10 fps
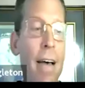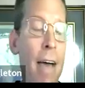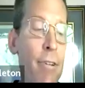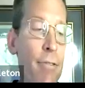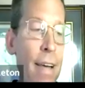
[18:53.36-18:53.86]

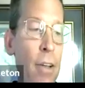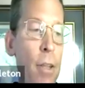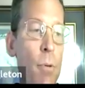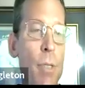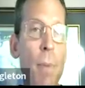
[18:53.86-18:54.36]
have to find out
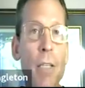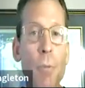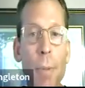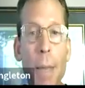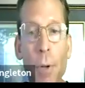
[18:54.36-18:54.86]
the
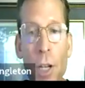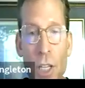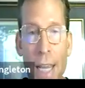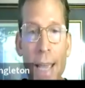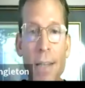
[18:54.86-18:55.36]
responsible people because
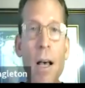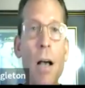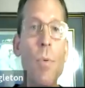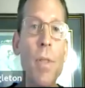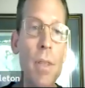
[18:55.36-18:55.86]
you can't
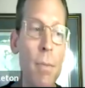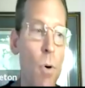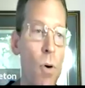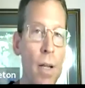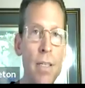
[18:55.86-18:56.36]
talk with the
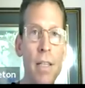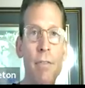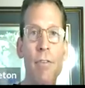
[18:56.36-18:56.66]
morons at the